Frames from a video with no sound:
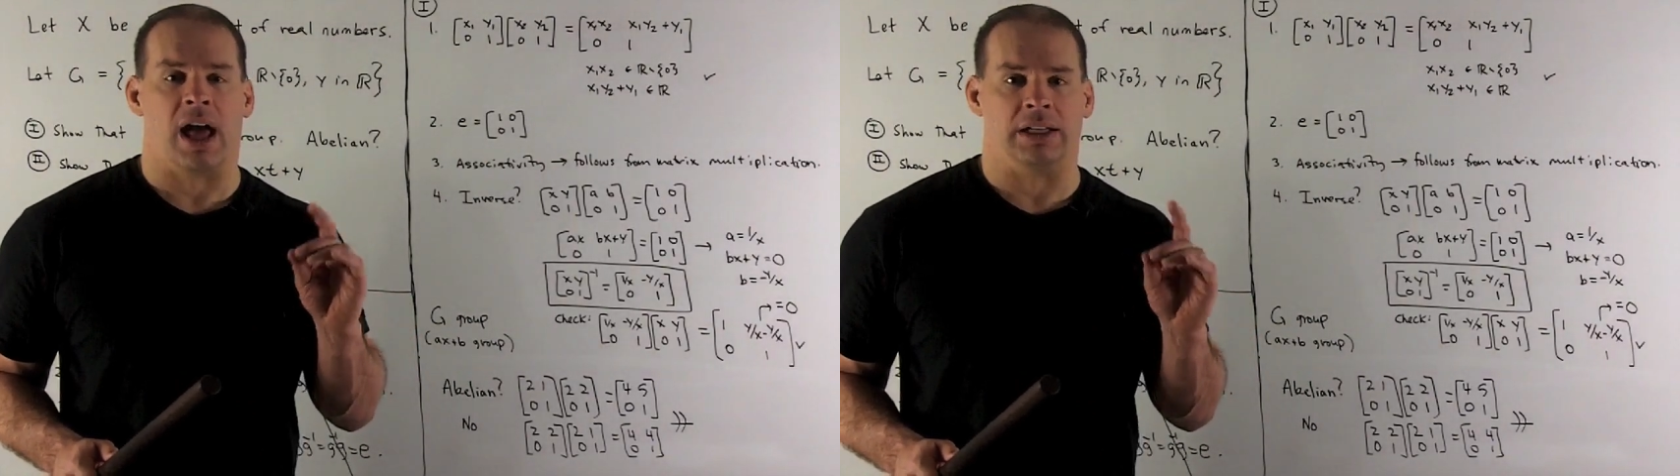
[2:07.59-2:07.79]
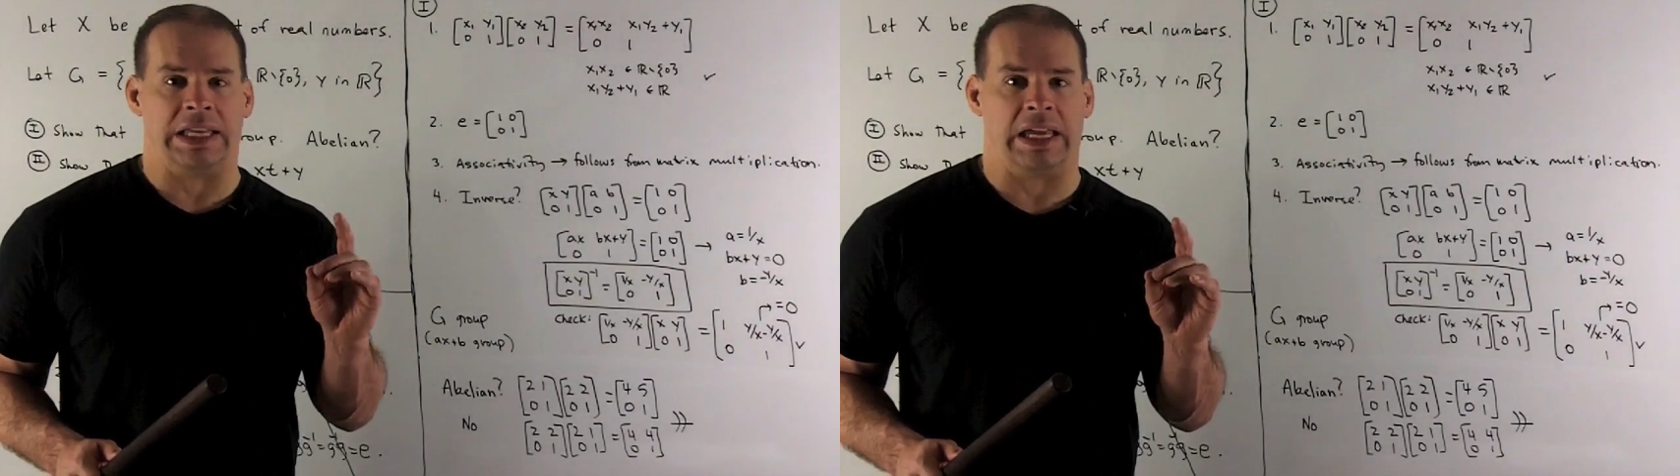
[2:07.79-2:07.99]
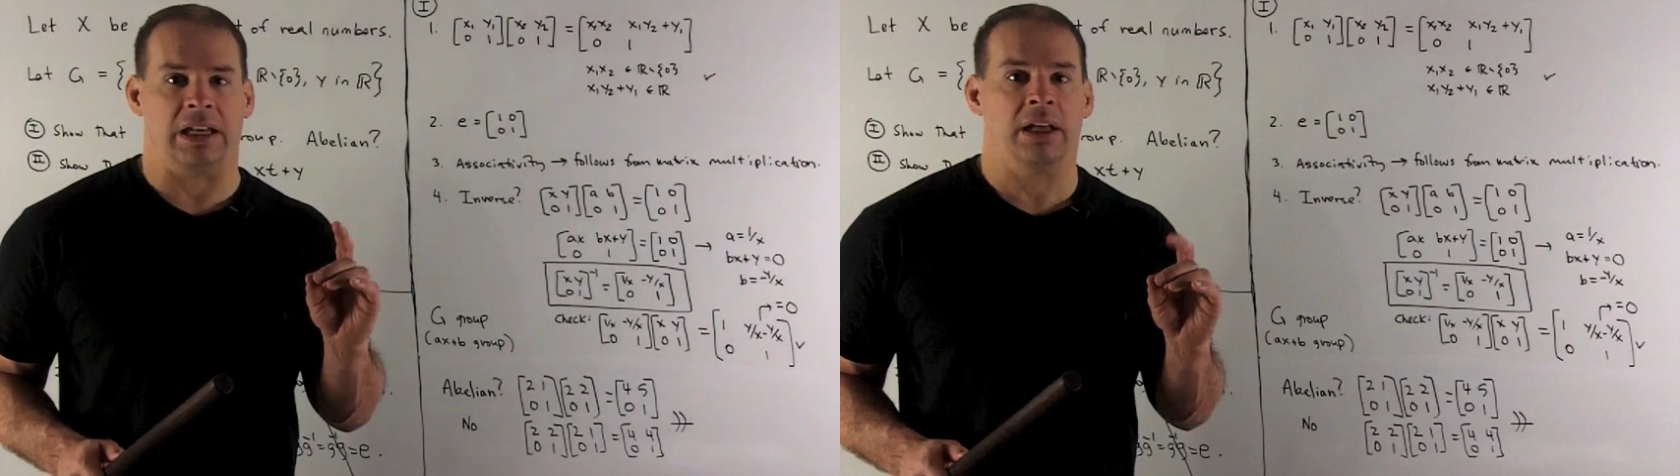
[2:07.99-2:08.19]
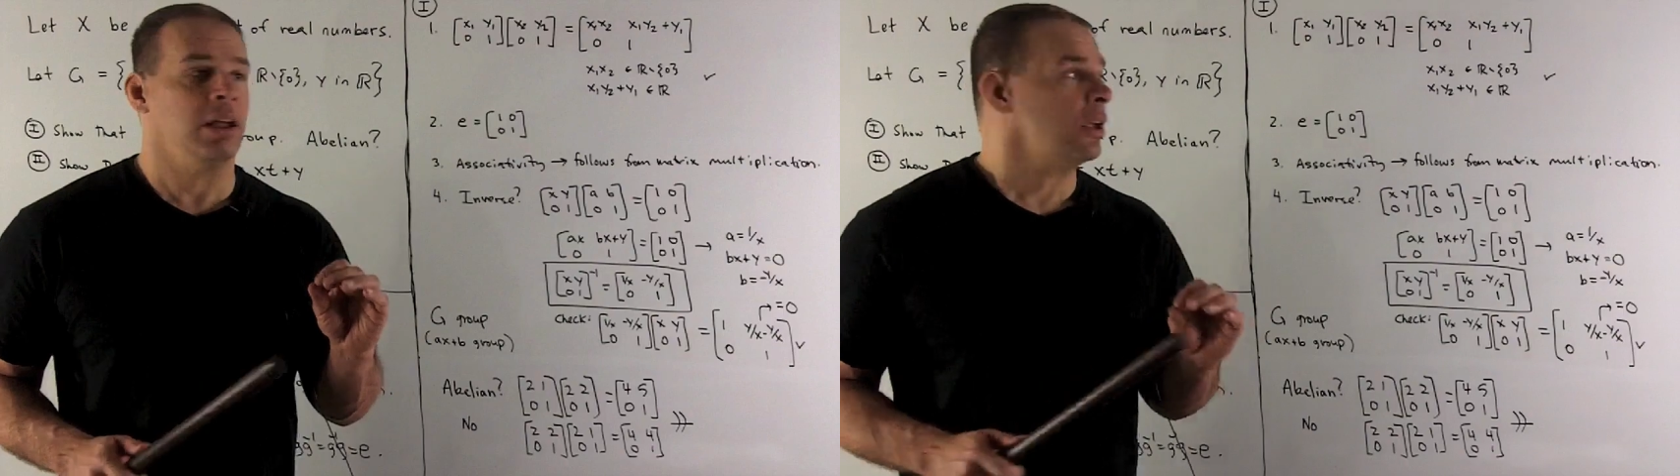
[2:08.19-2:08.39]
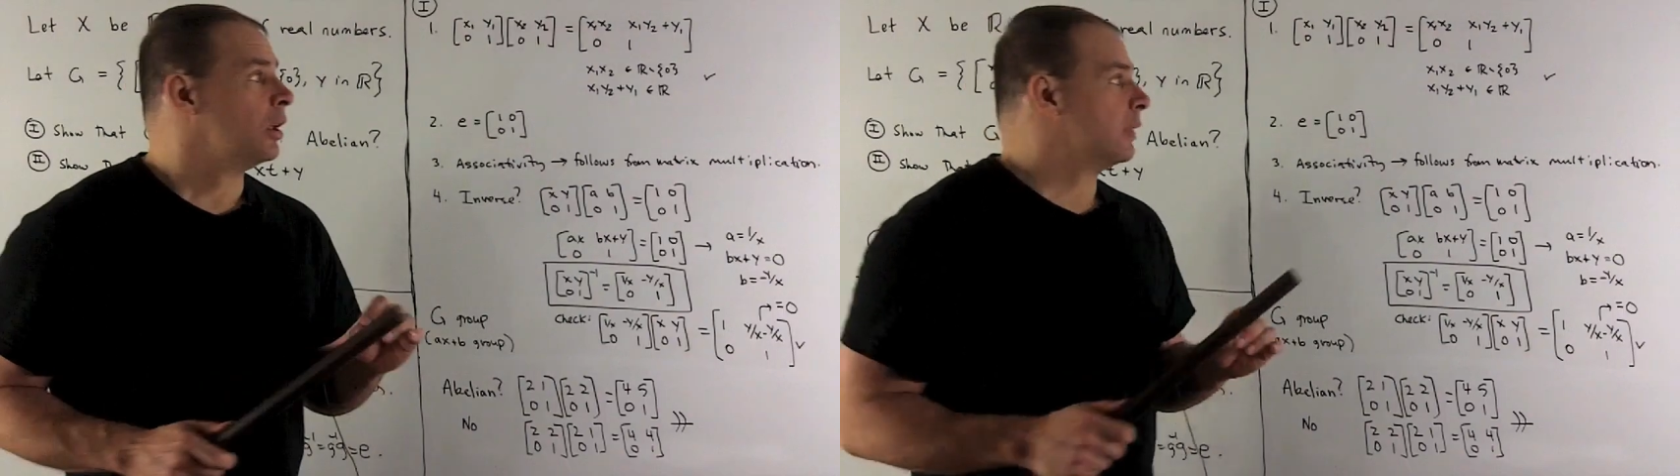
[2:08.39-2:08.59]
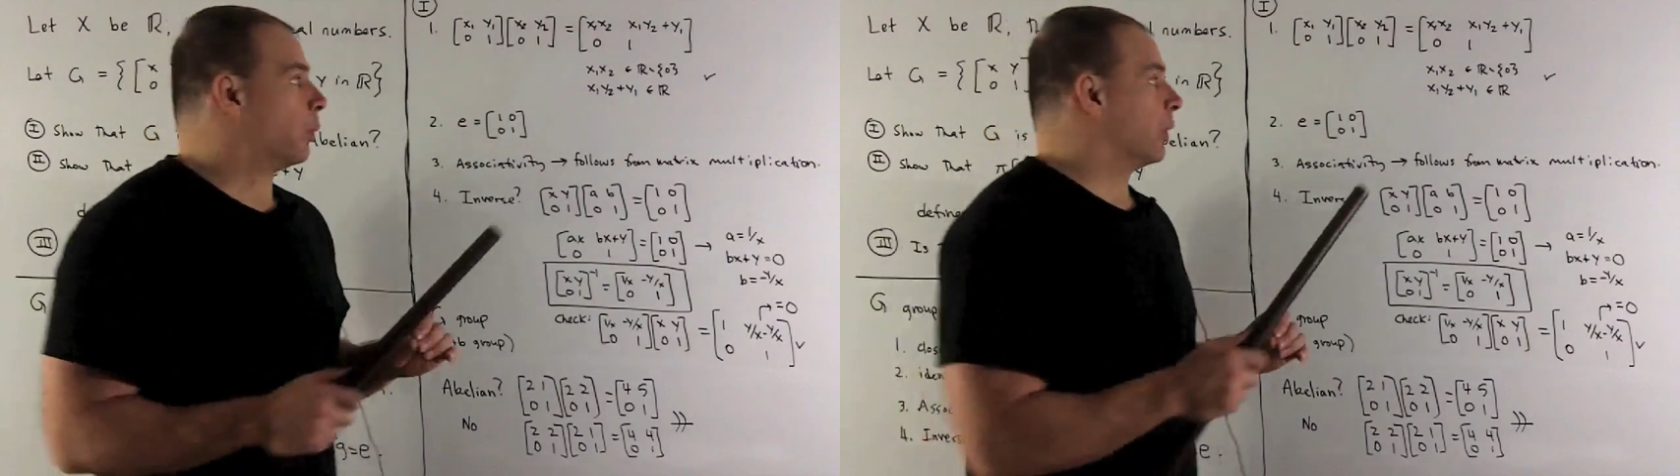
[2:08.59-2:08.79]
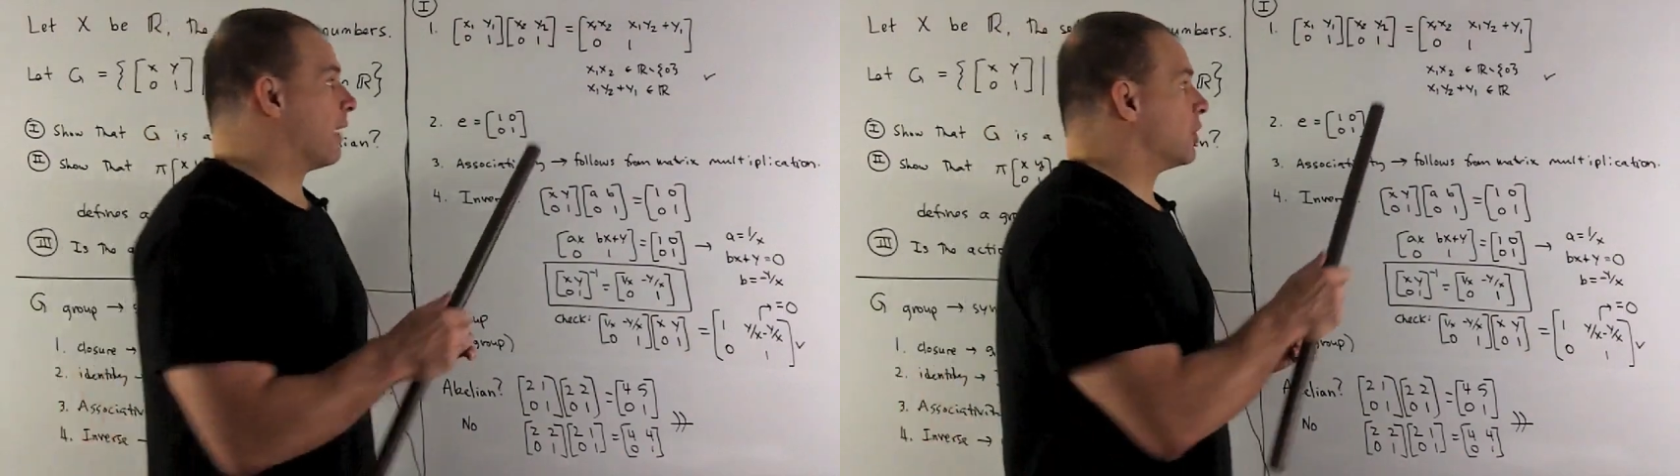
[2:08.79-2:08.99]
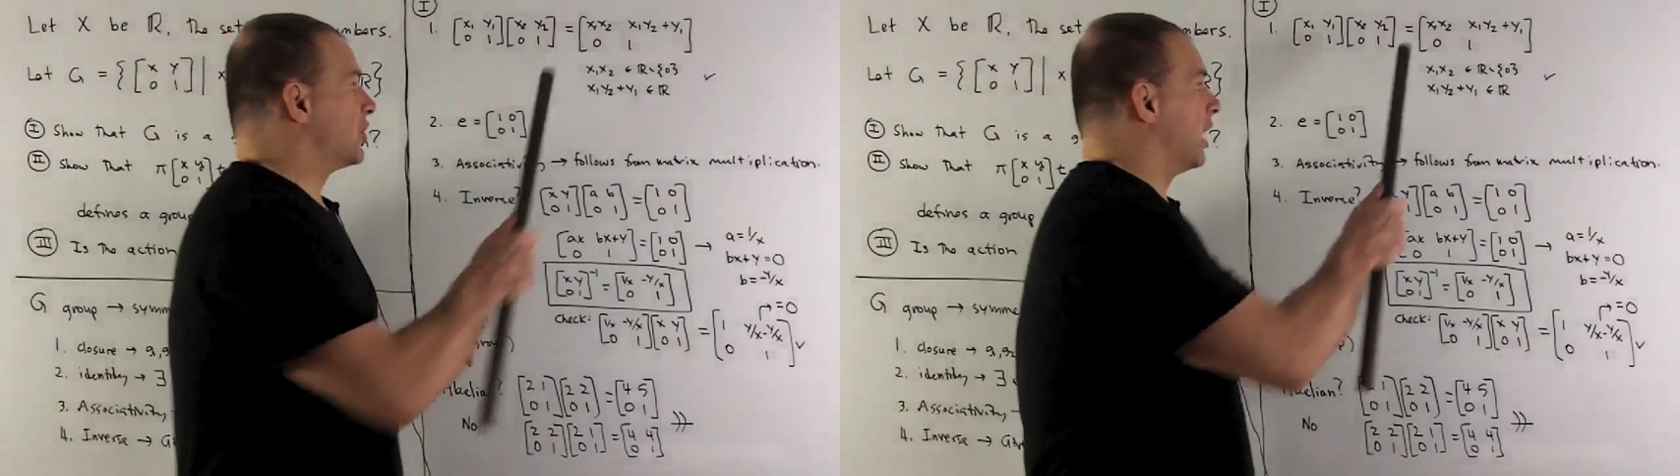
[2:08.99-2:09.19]
I'll need that
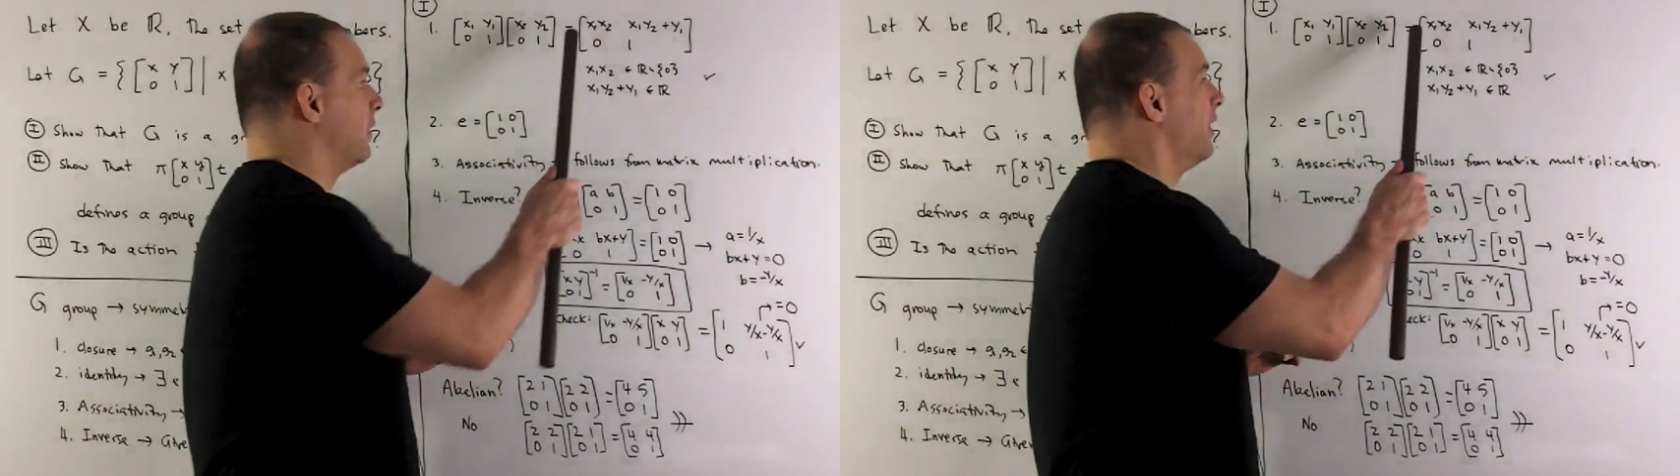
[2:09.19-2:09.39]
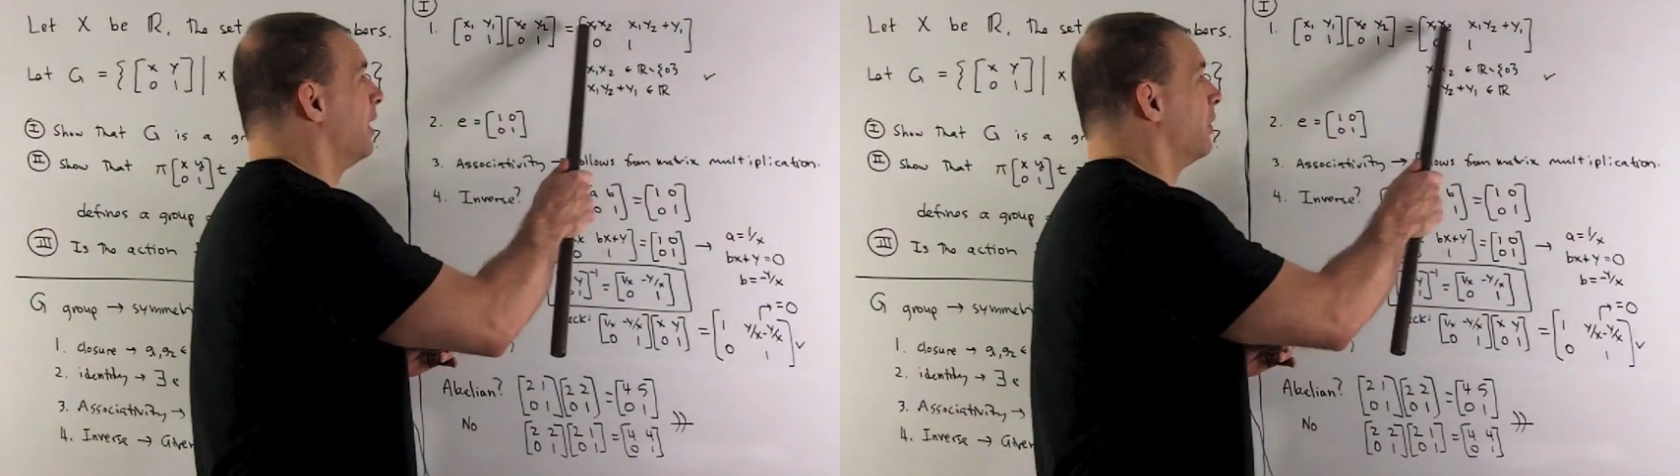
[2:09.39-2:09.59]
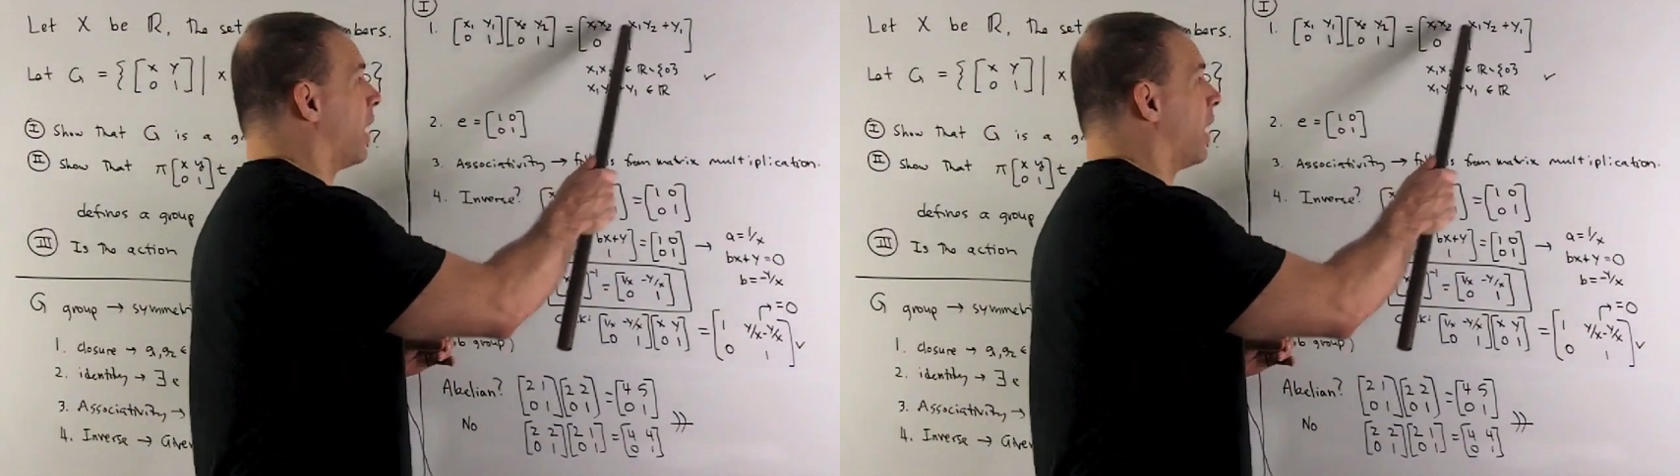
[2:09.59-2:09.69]
whatever's in